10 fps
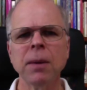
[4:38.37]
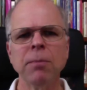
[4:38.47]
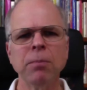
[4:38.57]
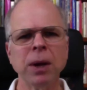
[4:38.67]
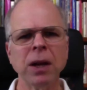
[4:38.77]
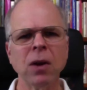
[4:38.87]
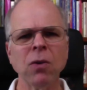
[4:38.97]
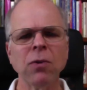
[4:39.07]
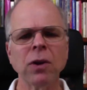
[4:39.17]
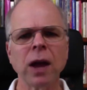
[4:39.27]
But
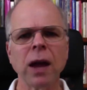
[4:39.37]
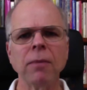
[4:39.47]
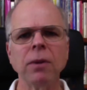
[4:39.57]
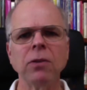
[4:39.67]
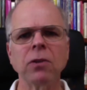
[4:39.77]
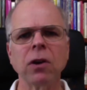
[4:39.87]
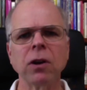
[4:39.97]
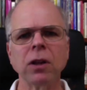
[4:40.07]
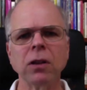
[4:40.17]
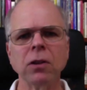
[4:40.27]
over time, he
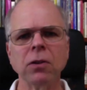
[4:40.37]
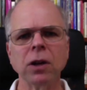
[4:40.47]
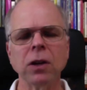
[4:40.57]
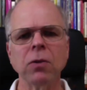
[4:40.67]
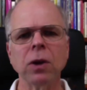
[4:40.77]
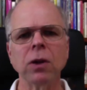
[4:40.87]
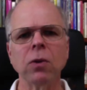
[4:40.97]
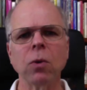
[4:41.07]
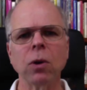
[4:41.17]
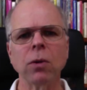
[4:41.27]
started learning to
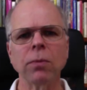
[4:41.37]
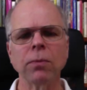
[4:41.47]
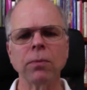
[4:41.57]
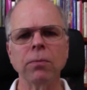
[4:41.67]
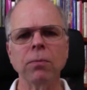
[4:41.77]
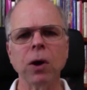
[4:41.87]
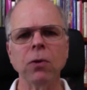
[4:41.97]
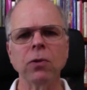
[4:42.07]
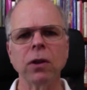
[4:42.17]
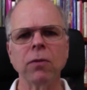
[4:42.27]
ignore
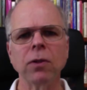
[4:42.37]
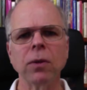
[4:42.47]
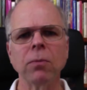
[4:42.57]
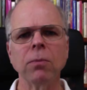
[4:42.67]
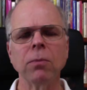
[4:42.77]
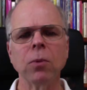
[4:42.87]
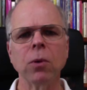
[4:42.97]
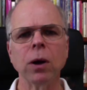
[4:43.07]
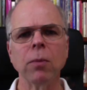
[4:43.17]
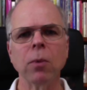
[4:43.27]
most of them
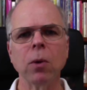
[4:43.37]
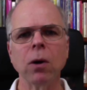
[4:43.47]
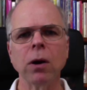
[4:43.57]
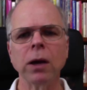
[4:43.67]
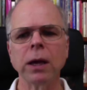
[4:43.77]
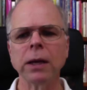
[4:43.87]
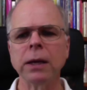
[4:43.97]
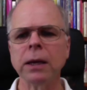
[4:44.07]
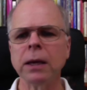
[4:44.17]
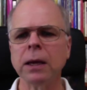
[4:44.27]
more and more. And
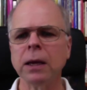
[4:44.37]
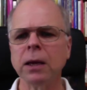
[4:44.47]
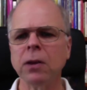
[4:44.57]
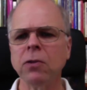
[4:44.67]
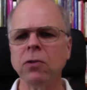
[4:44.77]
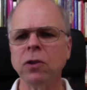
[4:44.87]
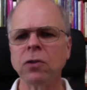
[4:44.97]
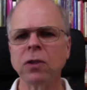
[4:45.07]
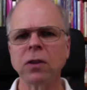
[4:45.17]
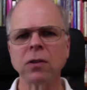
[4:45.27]

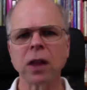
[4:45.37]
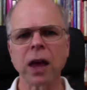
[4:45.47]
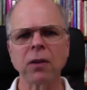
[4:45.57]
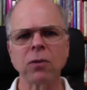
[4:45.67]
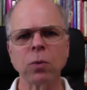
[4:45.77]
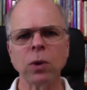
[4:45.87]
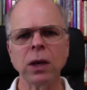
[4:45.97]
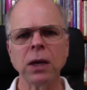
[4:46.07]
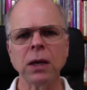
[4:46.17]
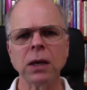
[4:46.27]
just this last
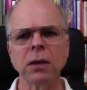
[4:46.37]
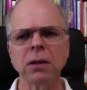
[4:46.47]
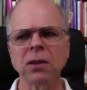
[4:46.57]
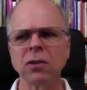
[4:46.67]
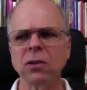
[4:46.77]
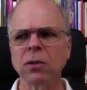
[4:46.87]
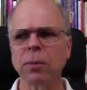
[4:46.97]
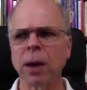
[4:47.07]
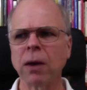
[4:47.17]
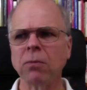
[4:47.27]
week, this is
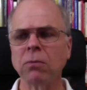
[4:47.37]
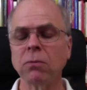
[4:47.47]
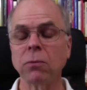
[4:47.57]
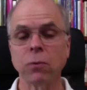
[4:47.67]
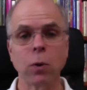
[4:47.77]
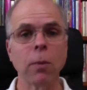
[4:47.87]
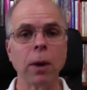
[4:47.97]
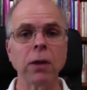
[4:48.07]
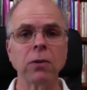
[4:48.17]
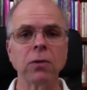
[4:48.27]
about 4
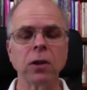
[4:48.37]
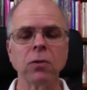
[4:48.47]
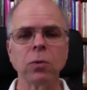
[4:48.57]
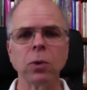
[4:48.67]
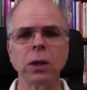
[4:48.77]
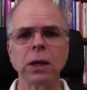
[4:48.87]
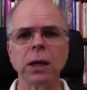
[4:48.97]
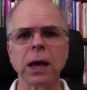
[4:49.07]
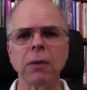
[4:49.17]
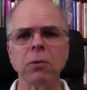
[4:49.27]
months since Willie
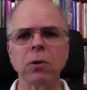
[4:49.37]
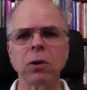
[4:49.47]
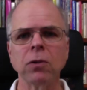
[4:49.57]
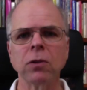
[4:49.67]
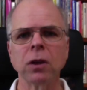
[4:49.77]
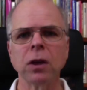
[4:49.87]
came to us,